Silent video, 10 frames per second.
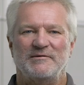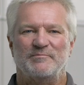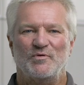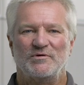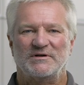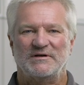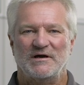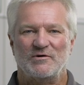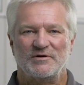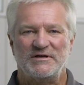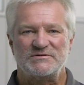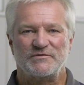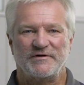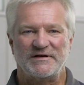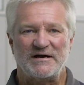Something else that
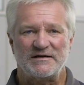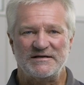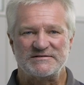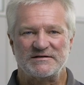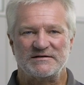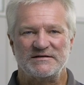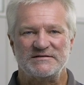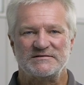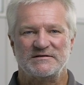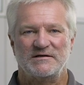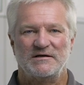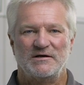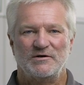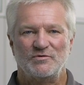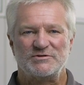should not be overlooked is that
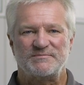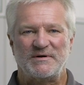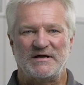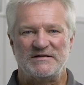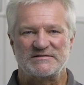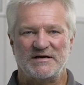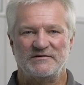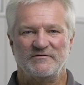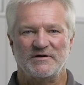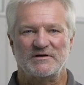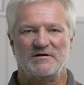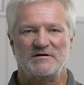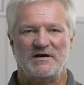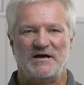using high-tech products like the Bosch